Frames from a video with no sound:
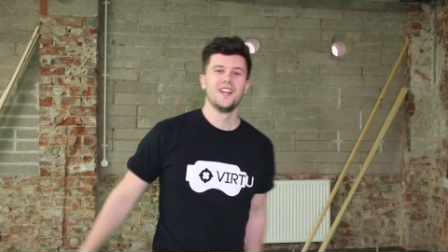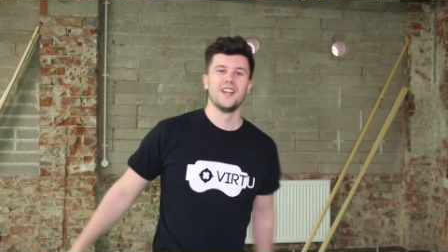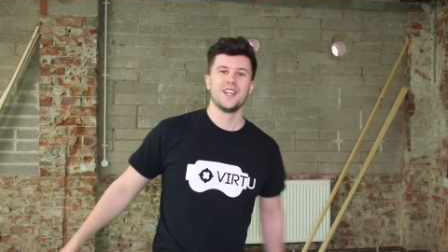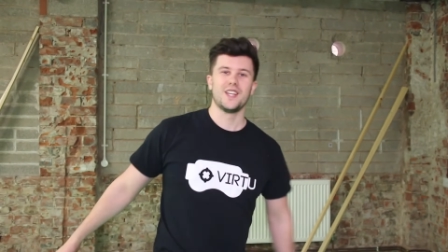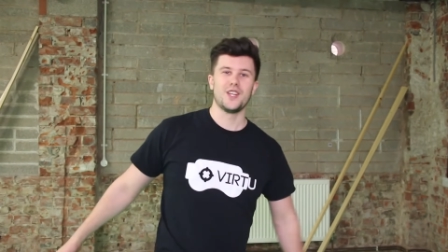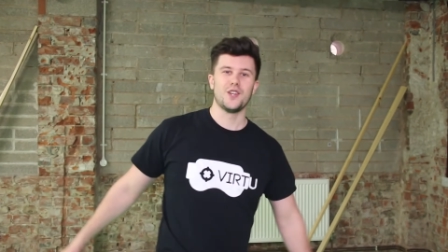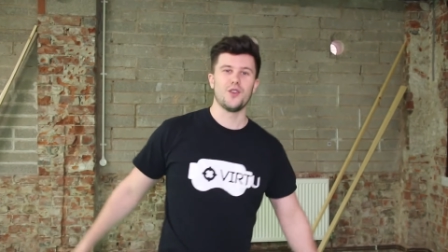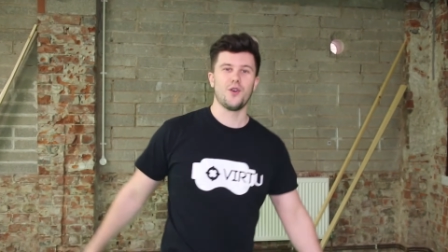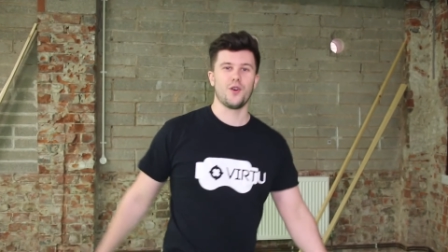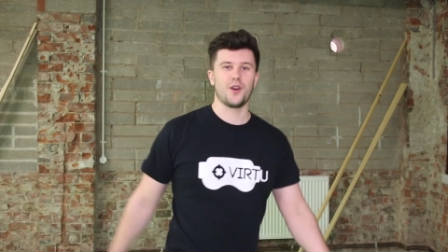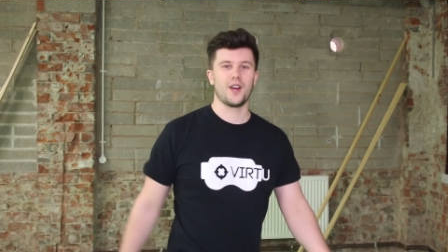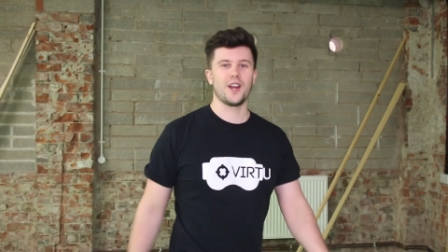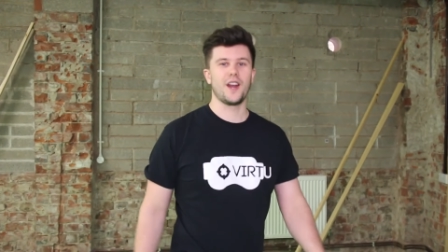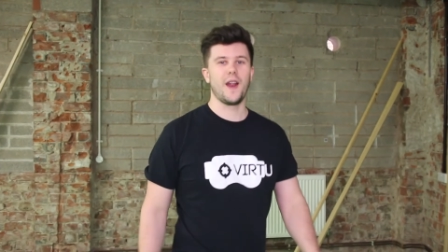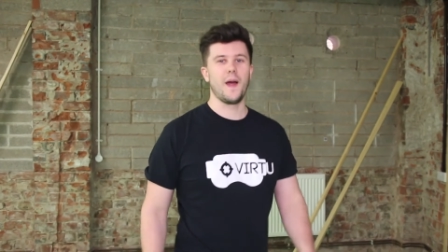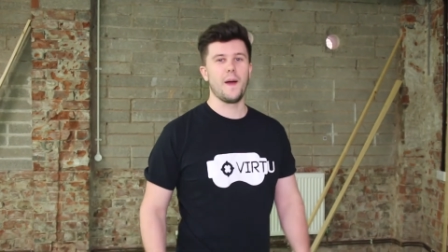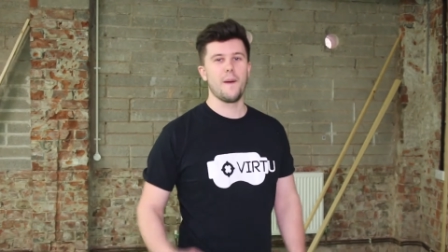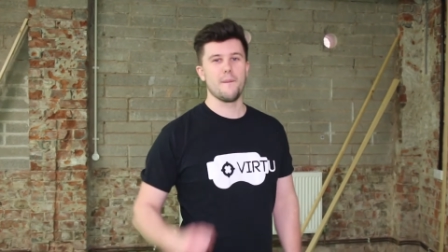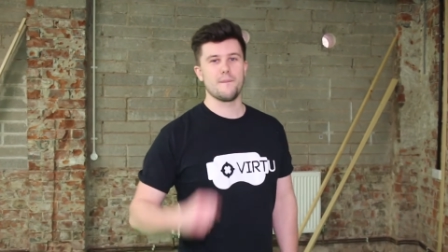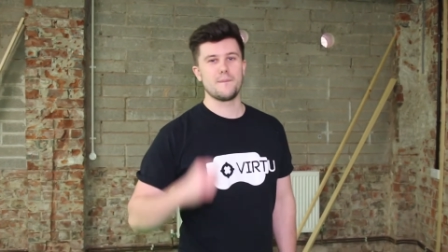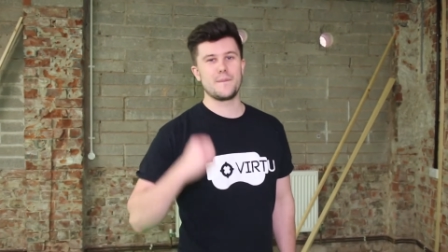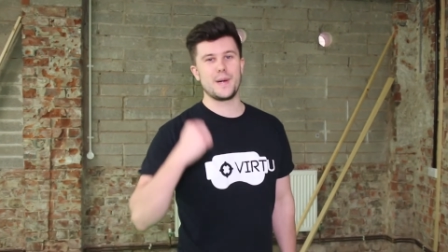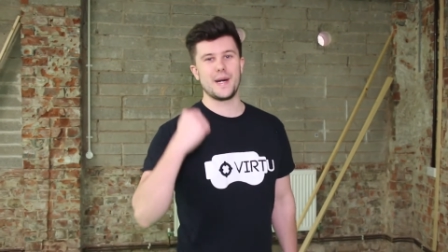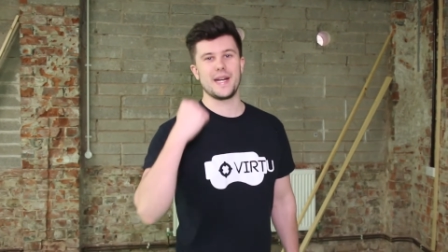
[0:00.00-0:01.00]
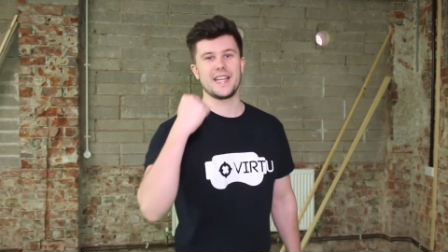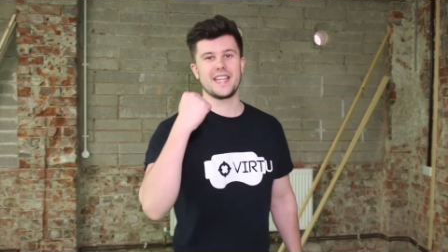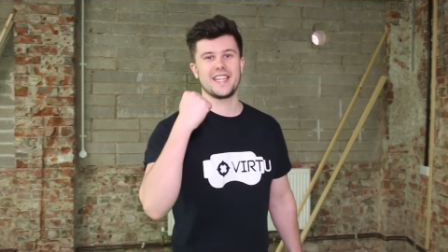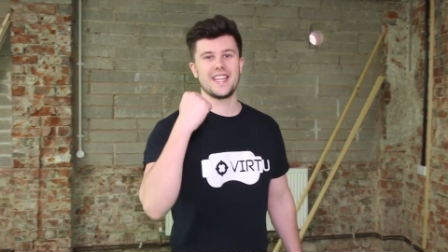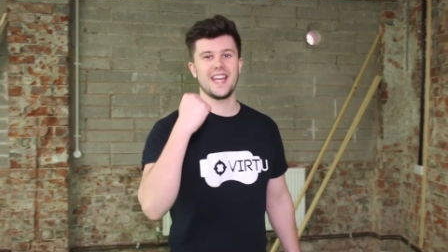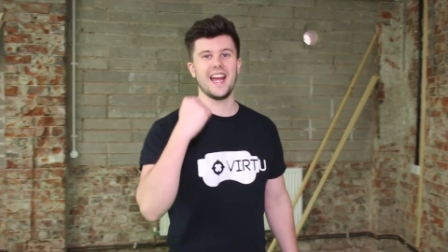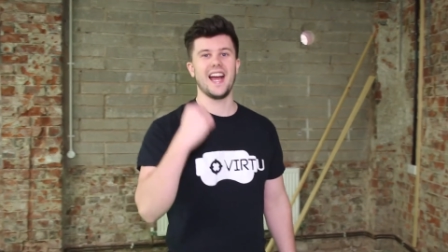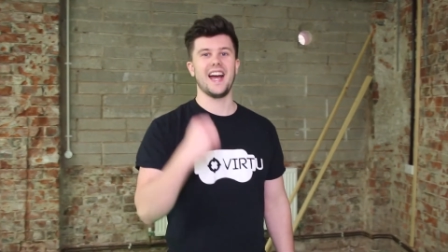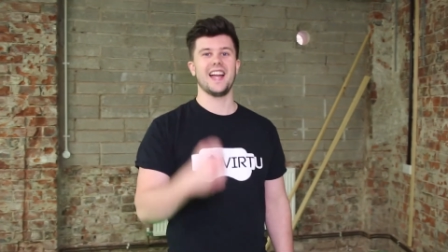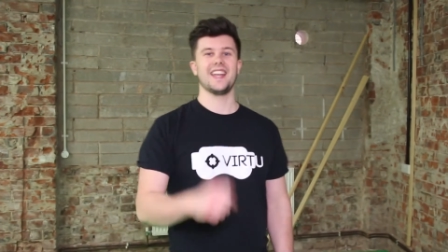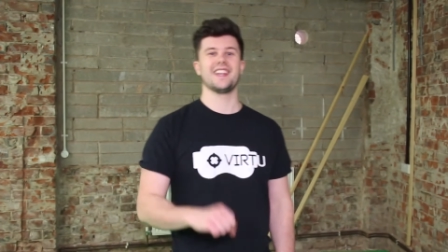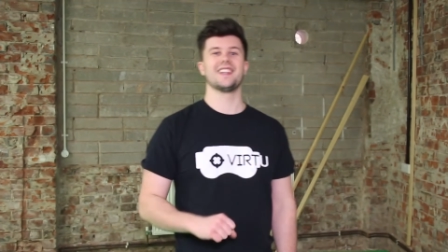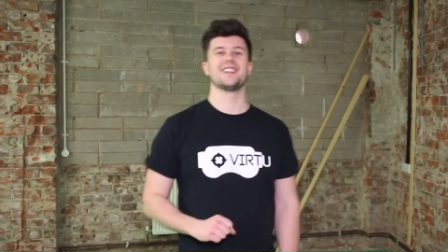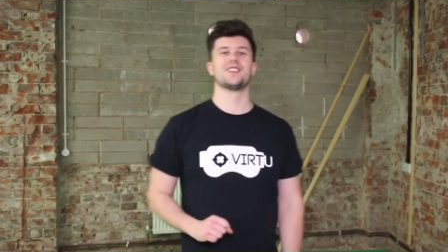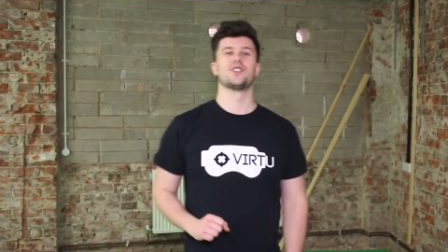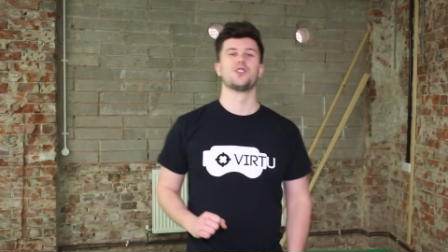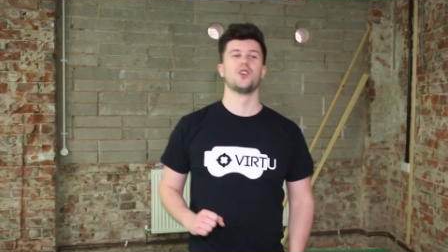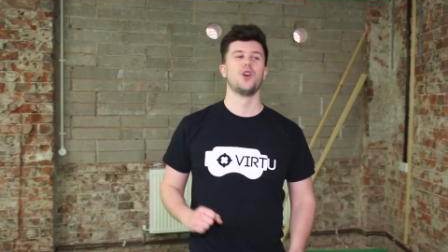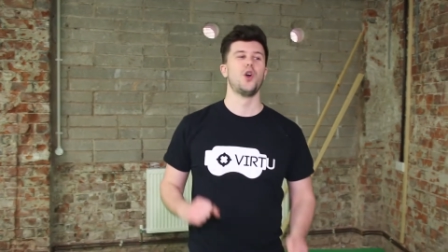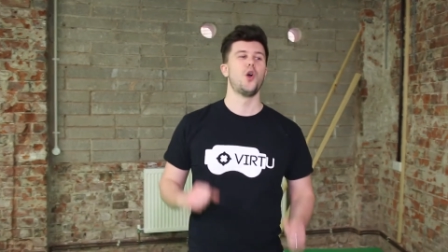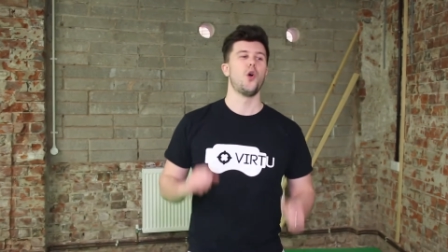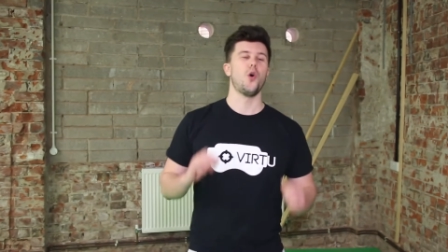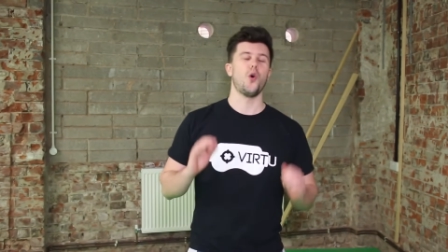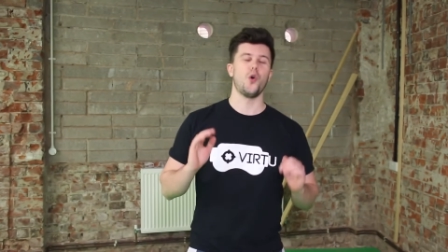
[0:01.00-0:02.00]
you're not going to break your hand
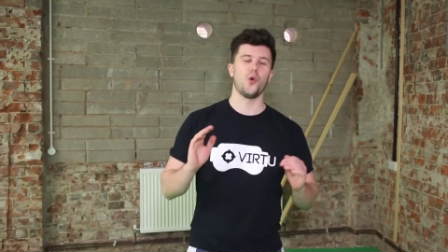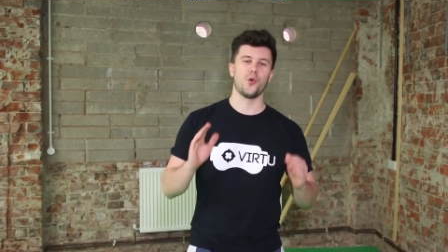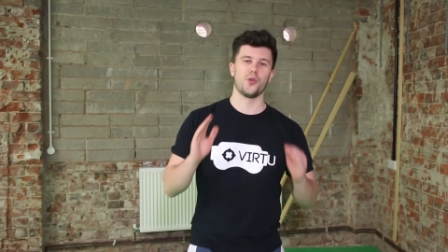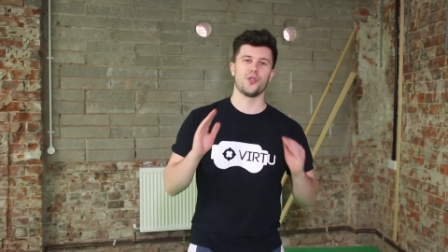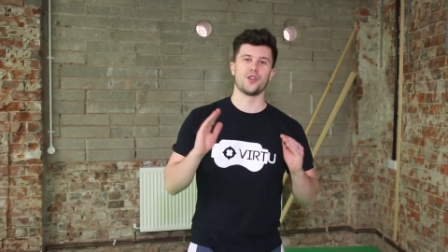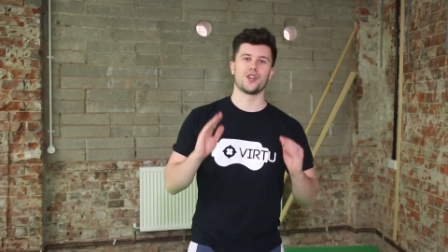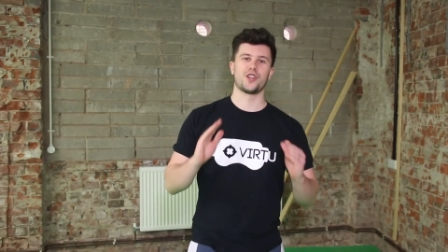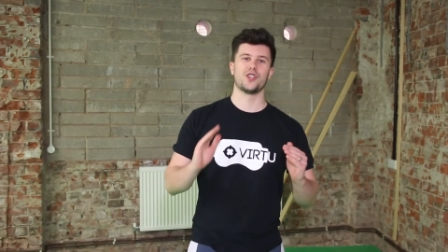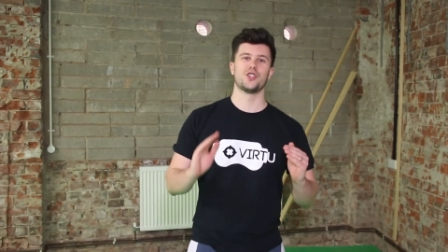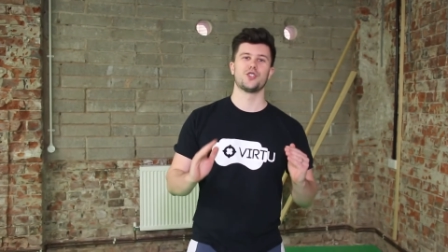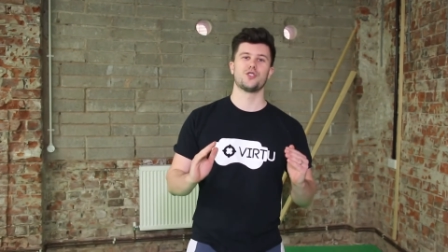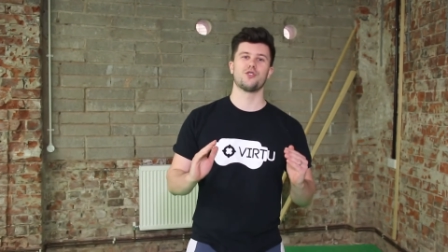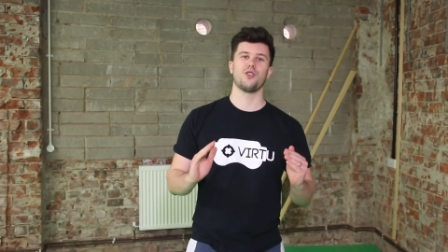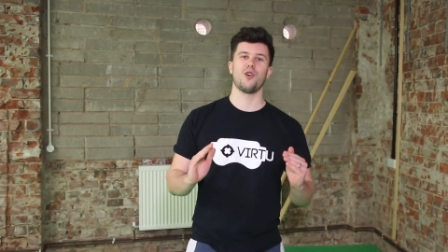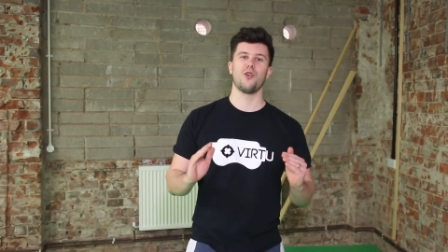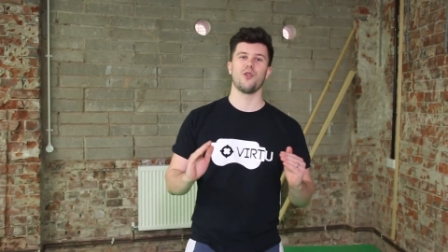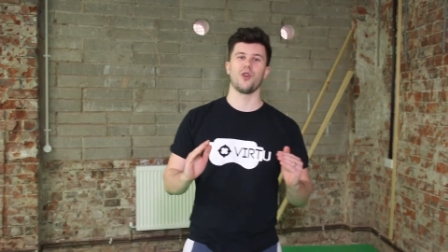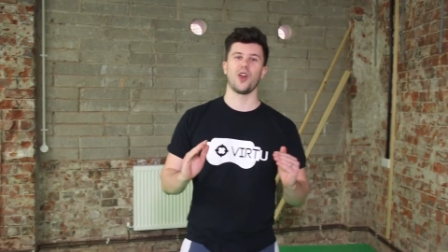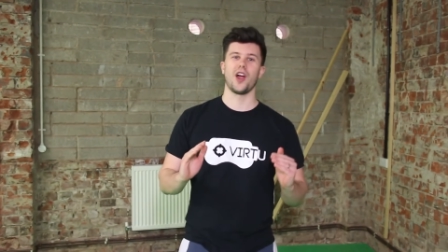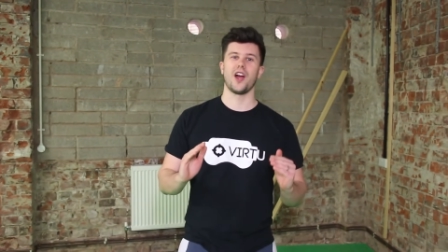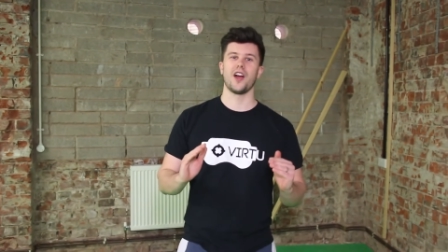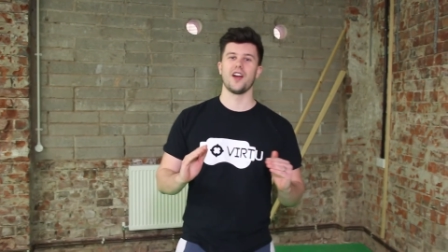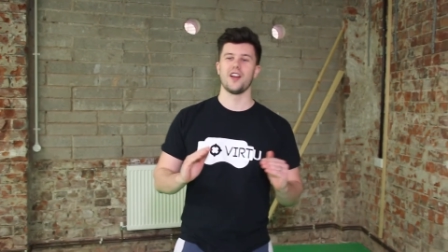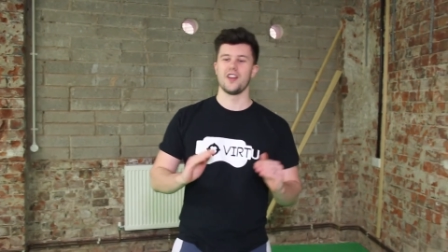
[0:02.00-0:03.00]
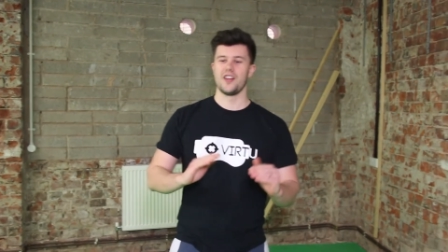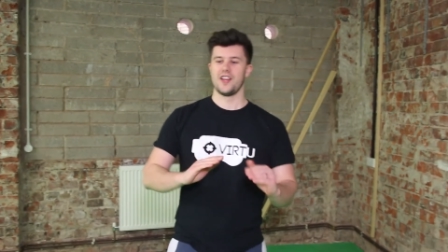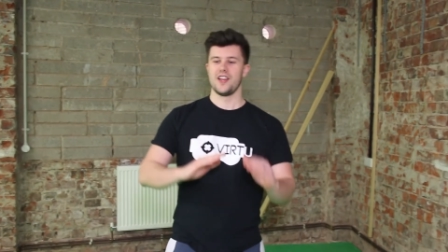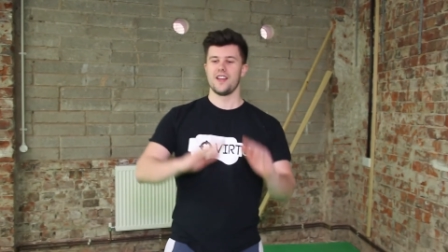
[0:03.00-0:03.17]
or the controller.